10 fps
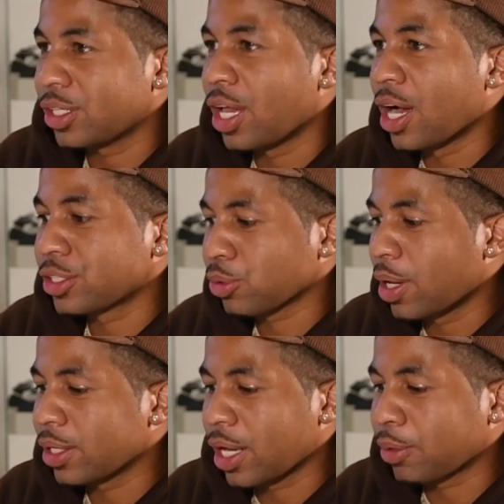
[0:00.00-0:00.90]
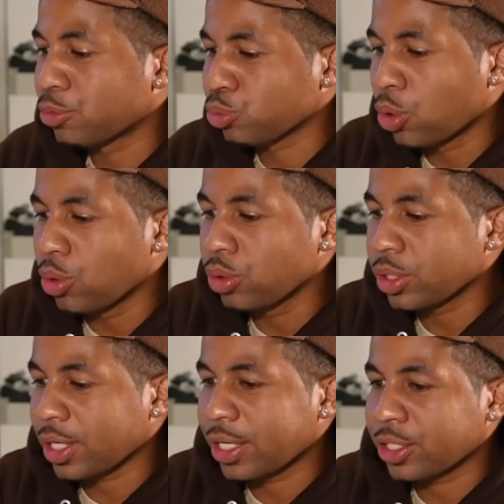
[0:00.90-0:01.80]
Yeah, so I like rolled
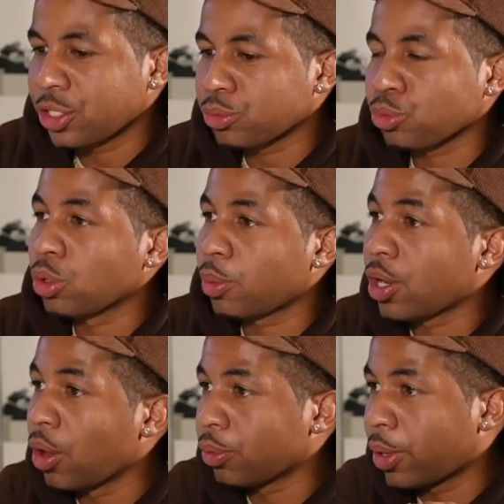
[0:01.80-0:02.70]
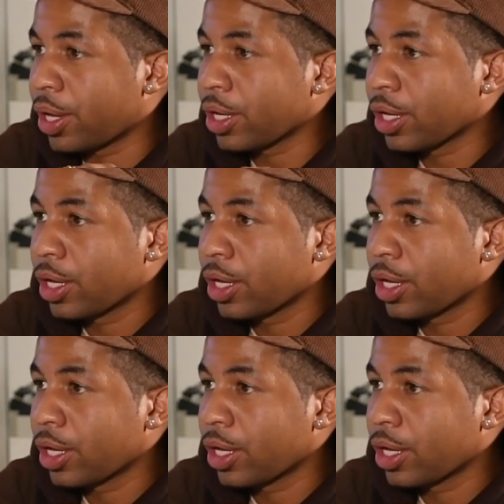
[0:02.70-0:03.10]
and I couldn't roll away all the way.